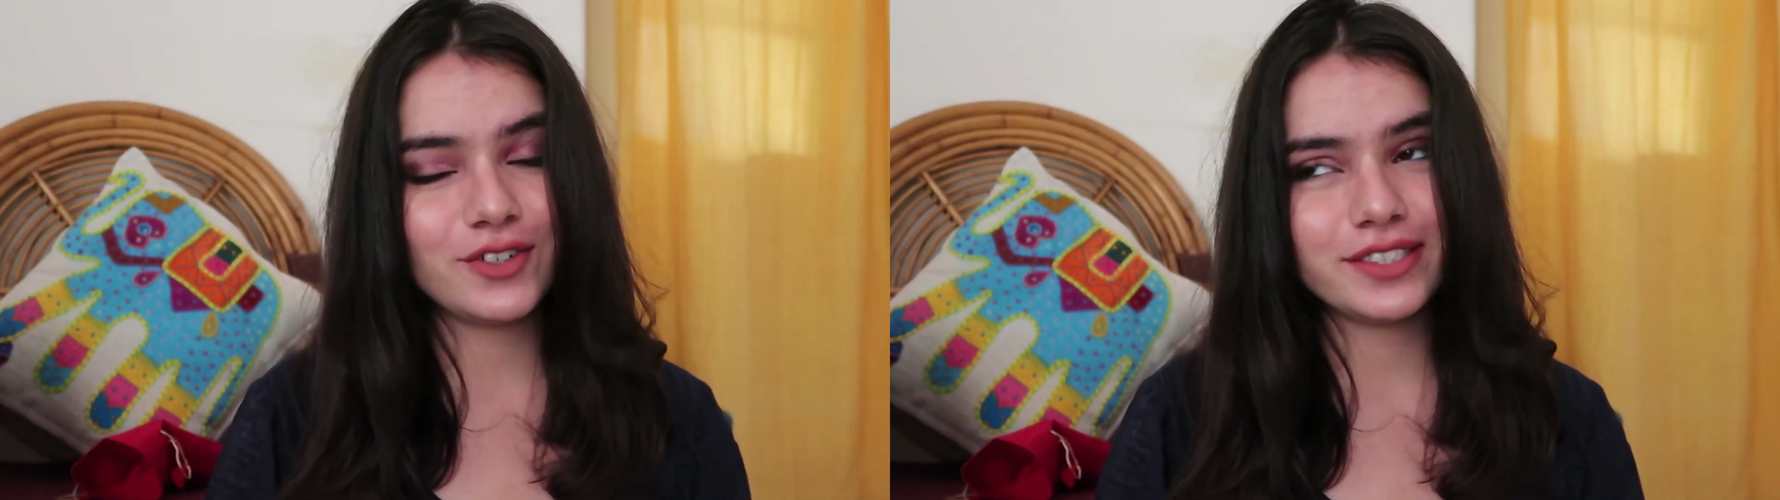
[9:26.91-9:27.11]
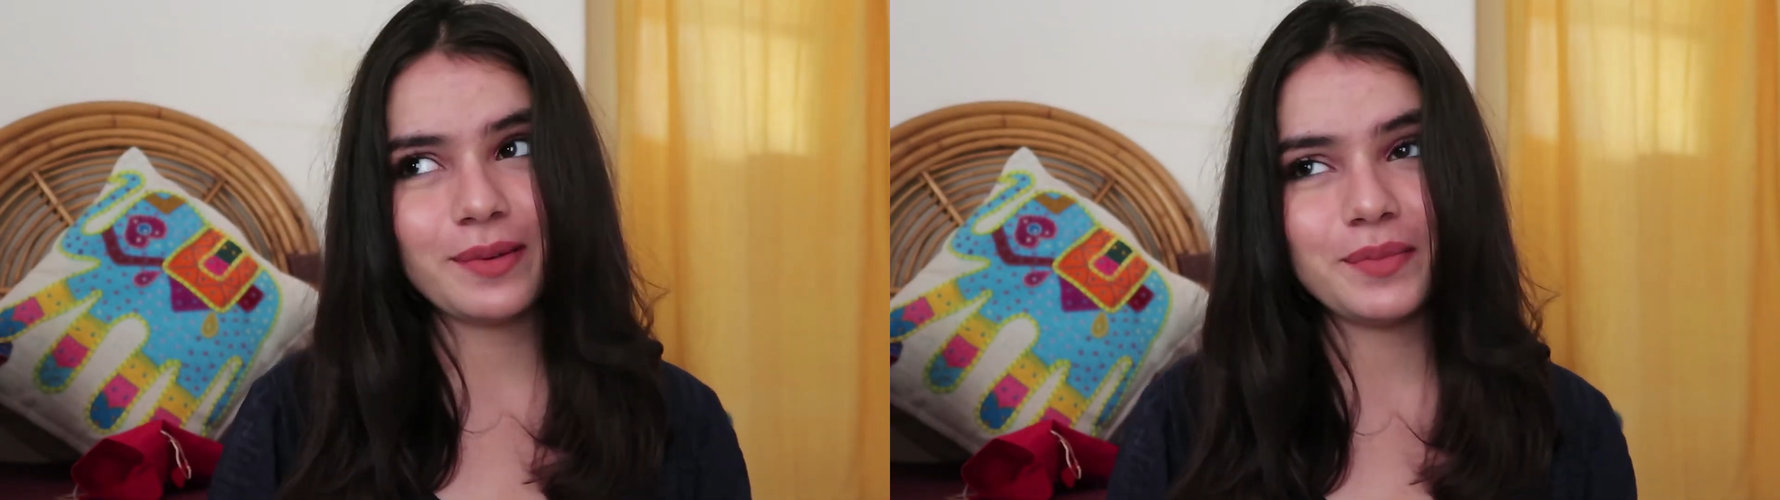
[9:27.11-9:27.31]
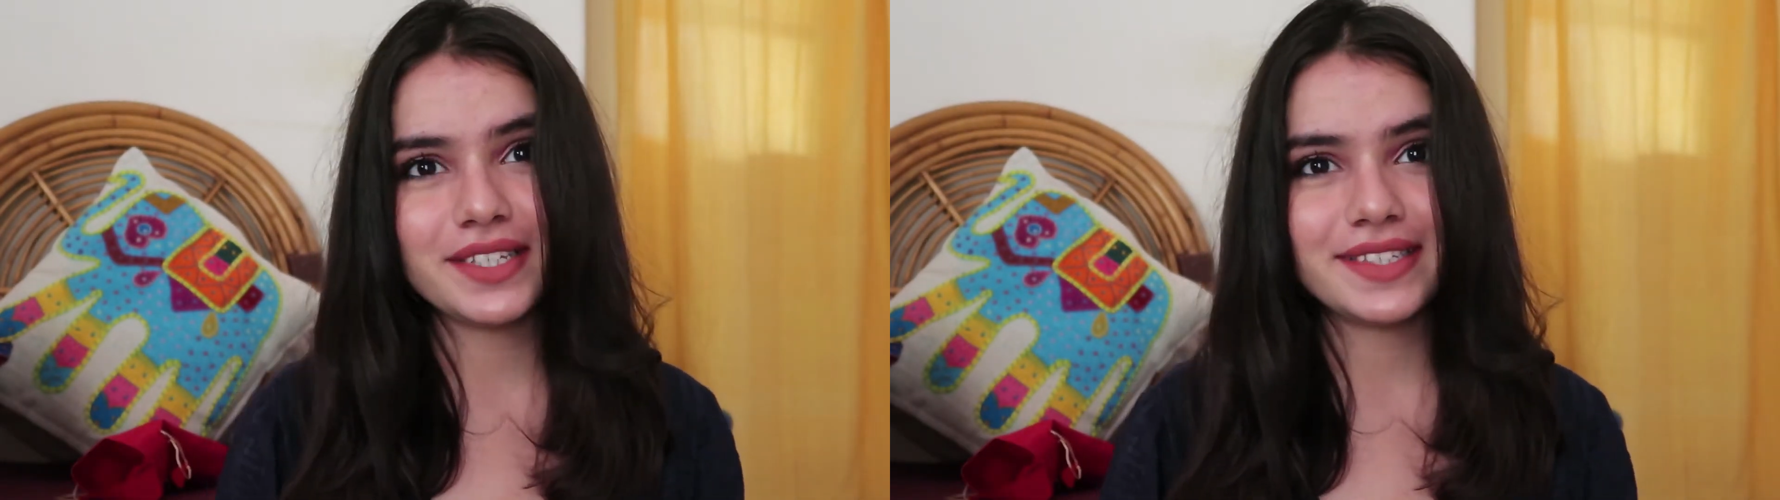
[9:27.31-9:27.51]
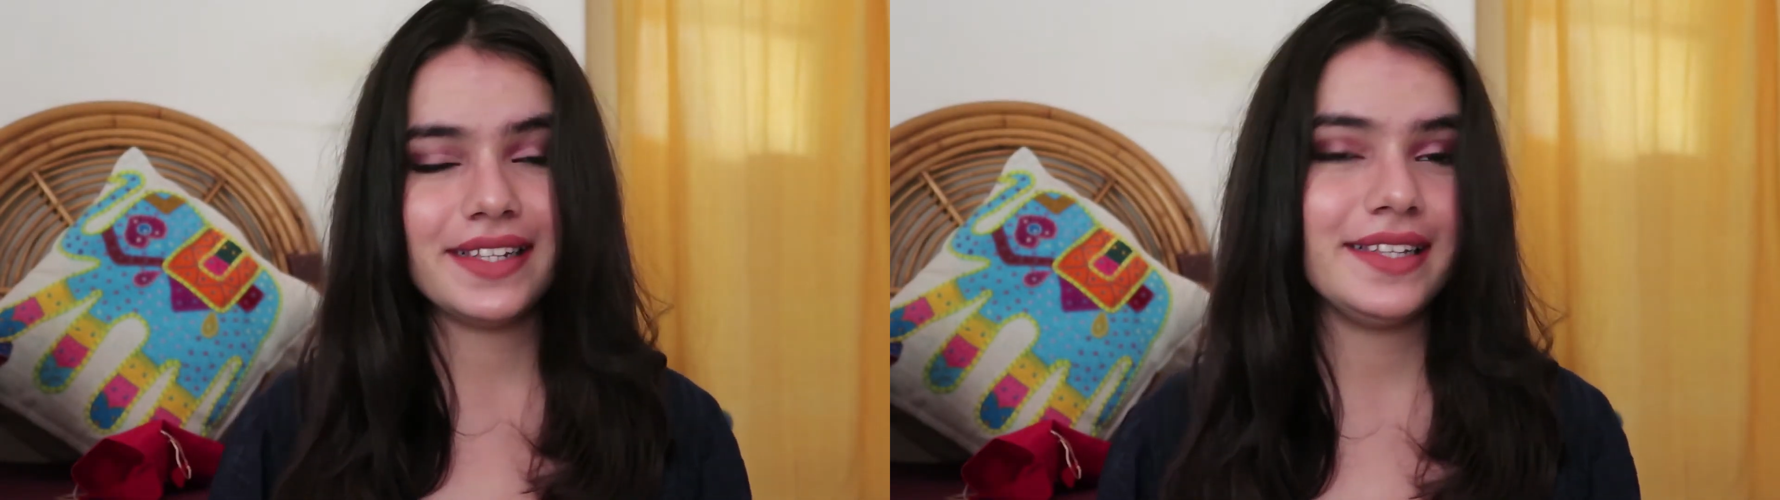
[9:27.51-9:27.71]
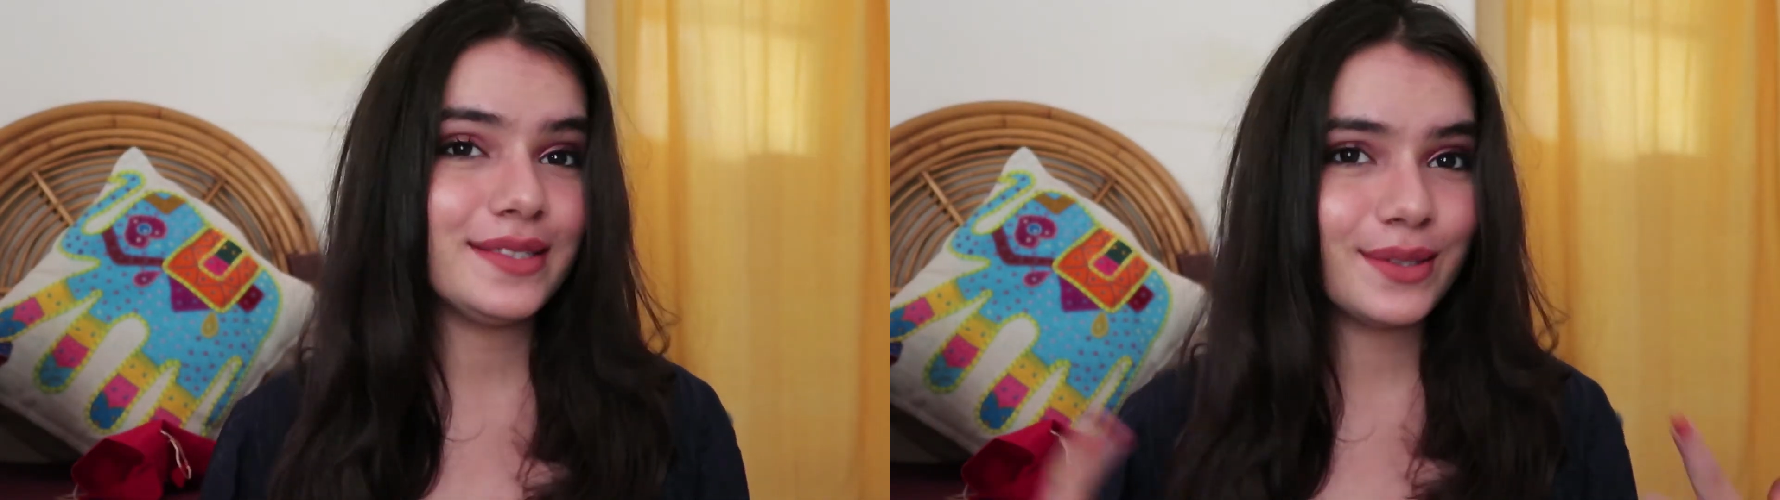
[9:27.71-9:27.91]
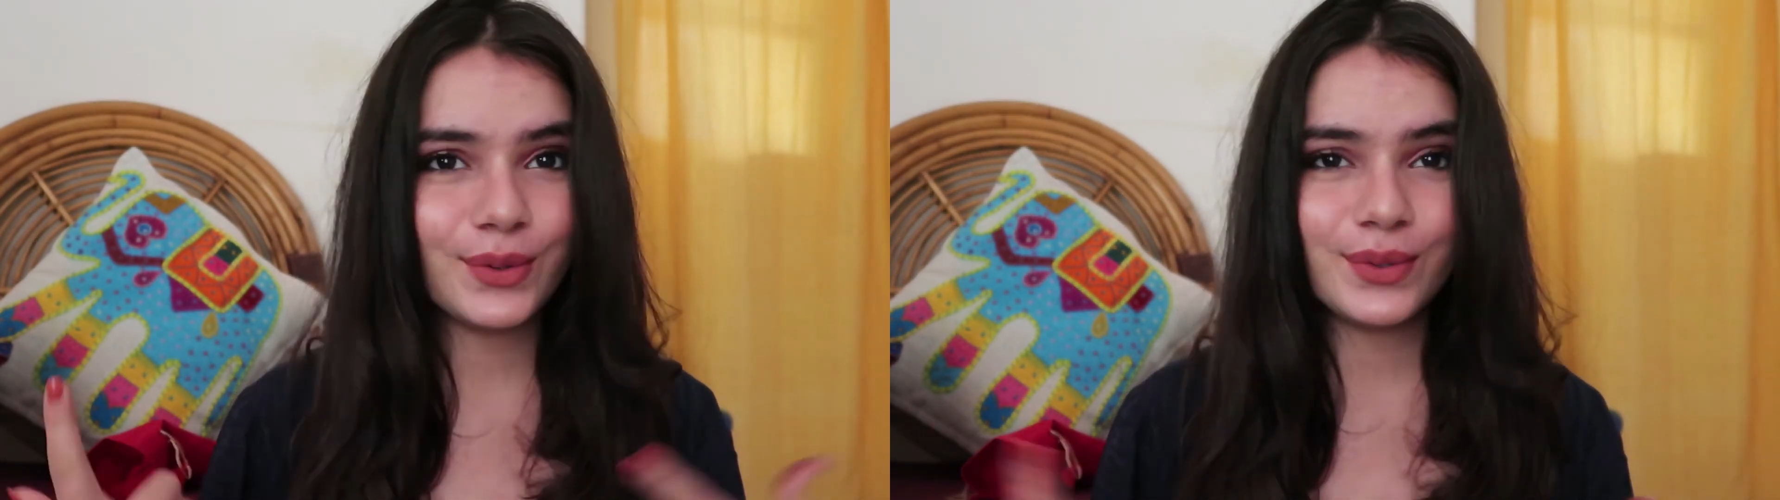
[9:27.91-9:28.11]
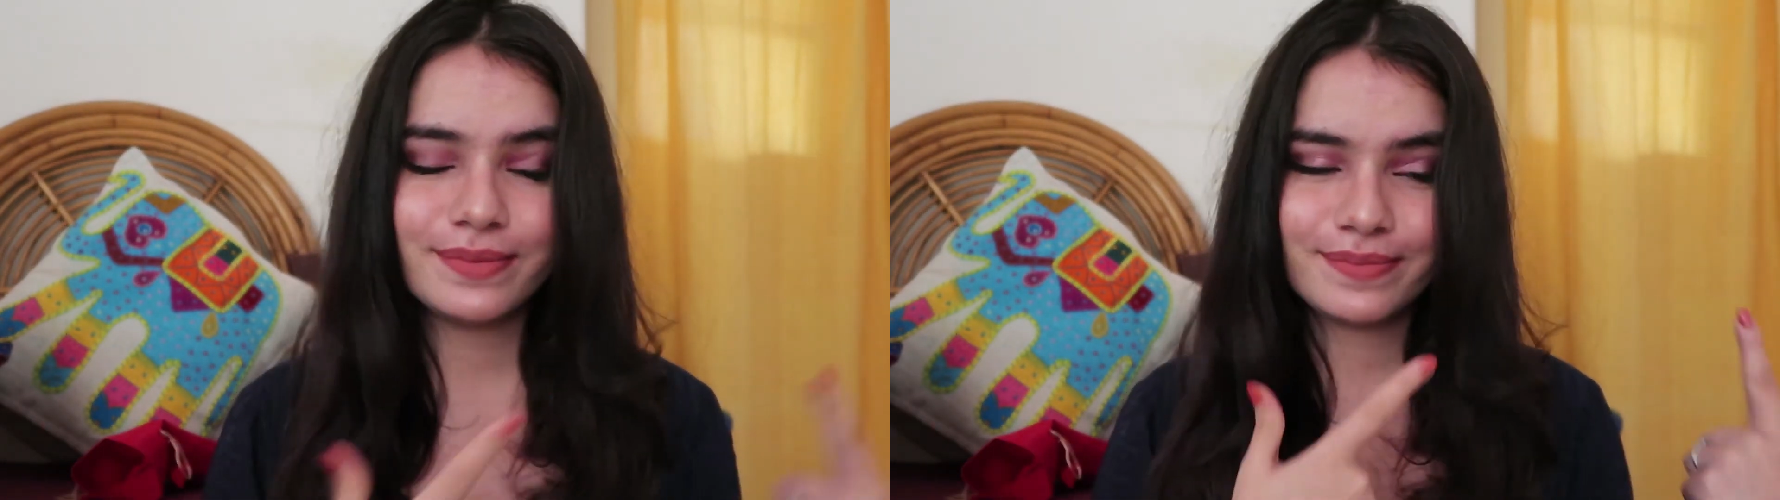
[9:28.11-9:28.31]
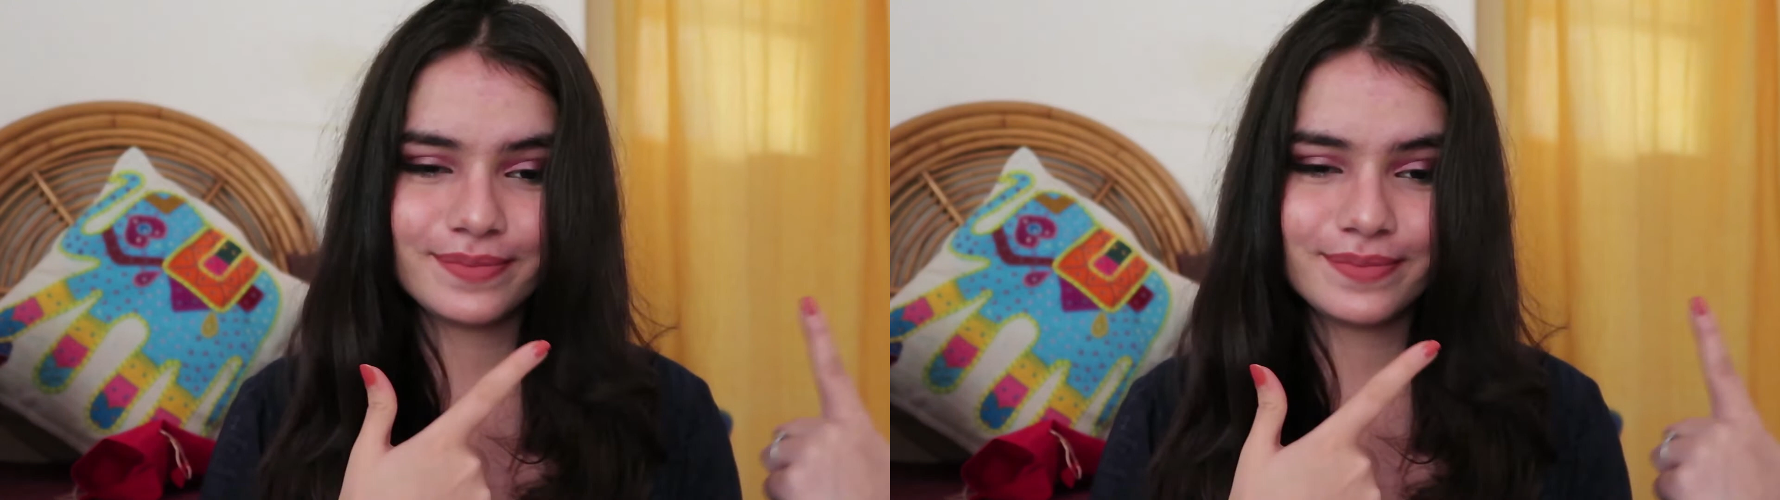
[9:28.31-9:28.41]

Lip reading: for some reason. Let's go.